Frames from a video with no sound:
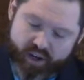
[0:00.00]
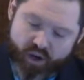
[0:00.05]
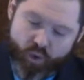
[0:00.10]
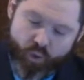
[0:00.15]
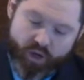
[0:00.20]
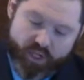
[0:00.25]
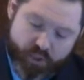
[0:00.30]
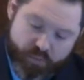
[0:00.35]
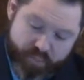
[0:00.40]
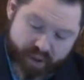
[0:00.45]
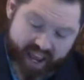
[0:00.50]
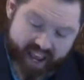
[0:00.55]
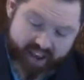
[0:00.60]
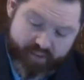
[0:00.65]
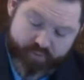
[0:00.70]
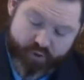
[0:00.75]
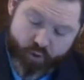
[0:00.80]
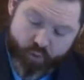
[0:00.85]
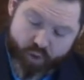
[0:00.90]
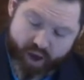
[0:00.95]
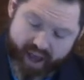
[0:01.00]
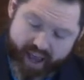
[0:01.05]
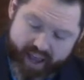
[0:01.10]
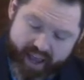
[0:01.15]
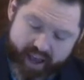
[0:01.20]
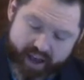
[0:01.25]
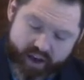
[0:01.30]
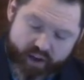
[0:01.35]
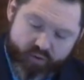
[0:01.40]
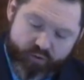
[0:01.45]
which paved the
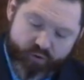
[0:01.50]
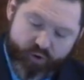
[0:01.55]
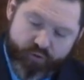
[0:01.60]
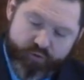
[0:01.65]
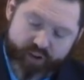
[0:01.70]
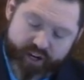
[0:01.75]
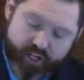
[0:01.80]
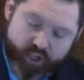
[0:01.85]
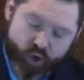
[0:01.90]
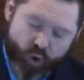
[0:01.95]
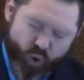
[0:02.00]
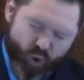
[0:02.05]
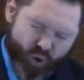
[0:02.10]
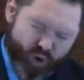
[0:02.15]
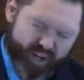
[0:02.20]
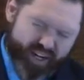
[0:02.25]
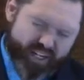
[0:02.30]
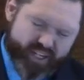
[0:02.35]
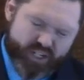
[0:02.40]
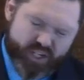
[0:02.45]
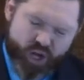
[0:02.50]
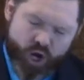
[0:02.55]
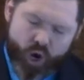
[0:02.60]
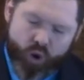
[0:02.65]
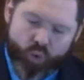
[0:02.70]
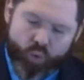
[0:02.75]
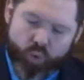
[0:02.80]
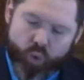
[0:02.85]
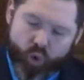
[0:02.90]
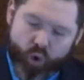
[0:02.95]
way for victorious
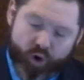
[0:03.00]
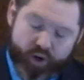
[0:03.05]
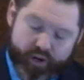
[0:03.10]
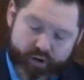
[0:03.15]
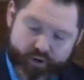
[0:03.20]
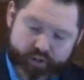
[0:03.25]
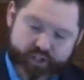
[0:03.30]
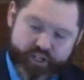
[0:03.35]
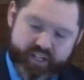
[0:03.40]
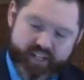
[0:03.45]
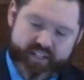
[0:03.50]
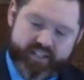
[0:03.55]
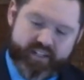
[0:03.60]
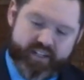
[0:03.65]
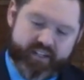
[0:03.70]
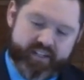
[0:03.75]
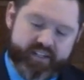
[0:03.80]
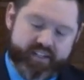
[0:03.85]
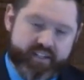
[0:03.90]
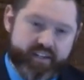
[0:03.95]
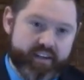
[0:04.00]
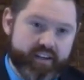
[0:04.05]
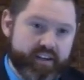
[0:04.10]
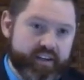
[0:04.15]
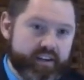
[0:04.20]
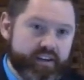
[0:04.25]
warrior Jesus,